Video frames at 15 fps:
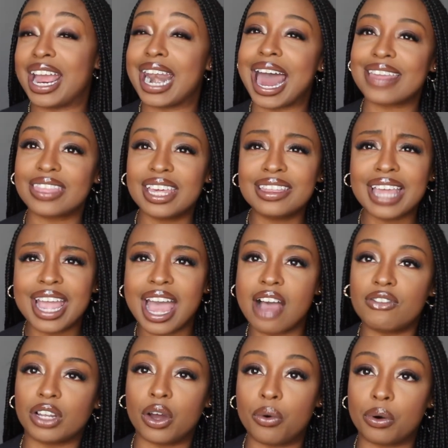And I think they
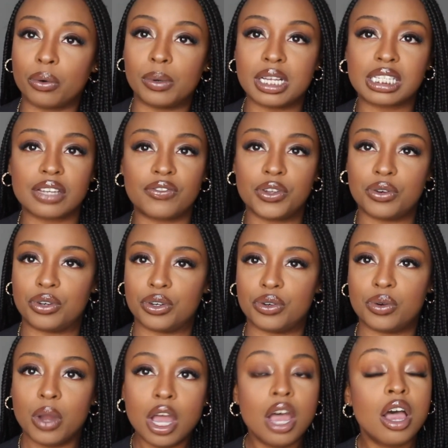have lower ones if you
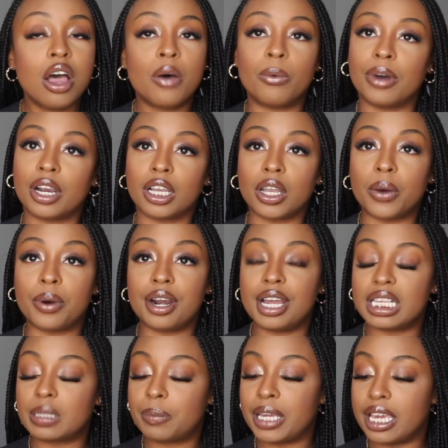do want a lower
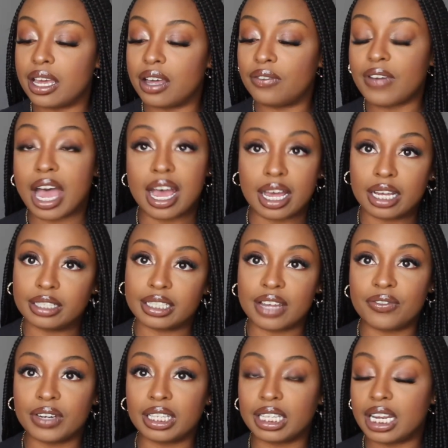SPF. I
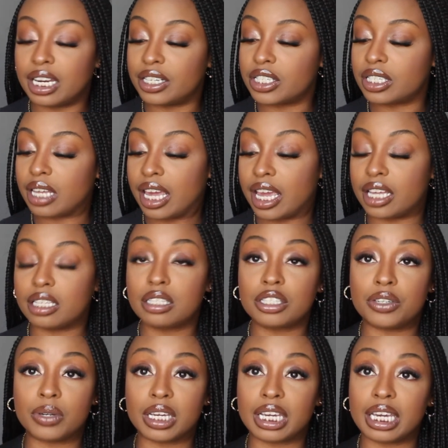definitely understand
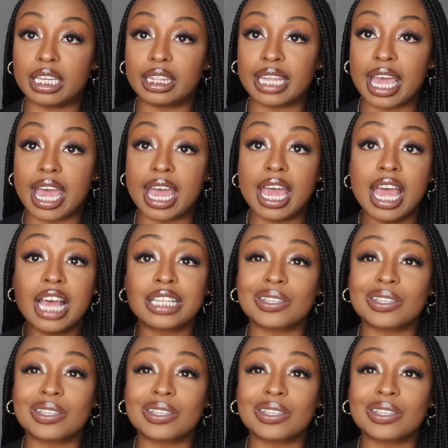you could get that.